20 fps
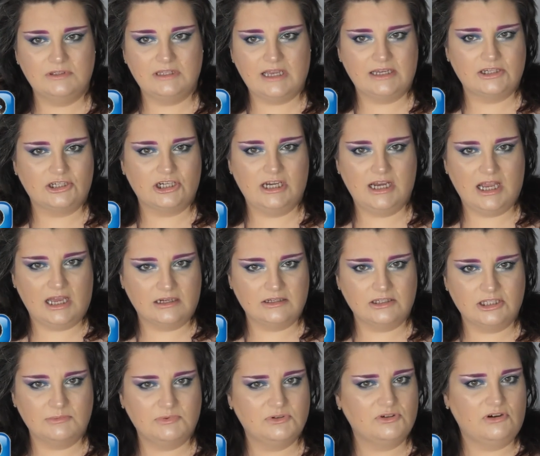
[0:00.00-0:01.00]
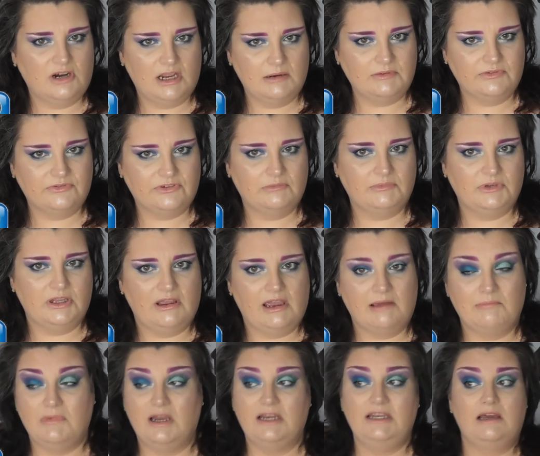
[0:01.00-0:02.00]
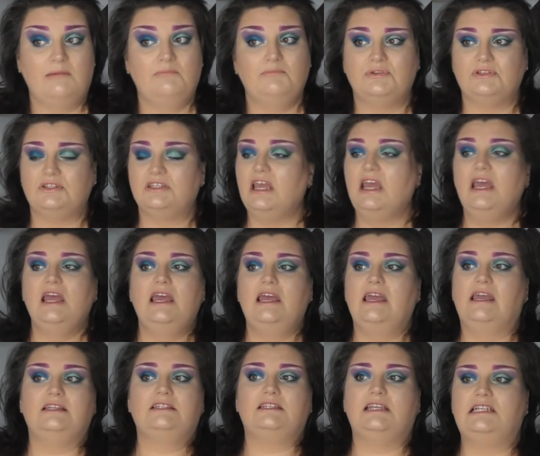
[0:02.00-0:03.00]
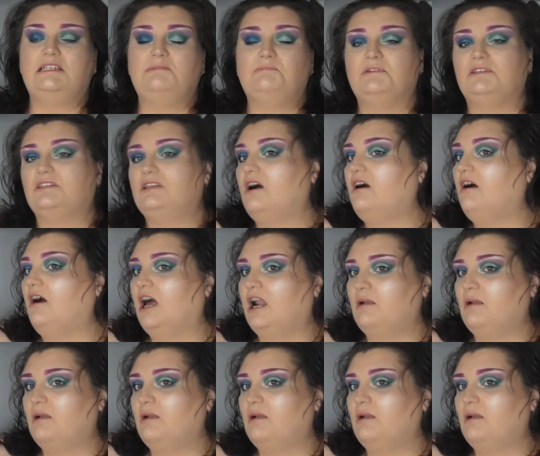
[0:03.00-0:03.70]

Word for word: actually unsubscribed from you, and my numbers it's, it's bizarre.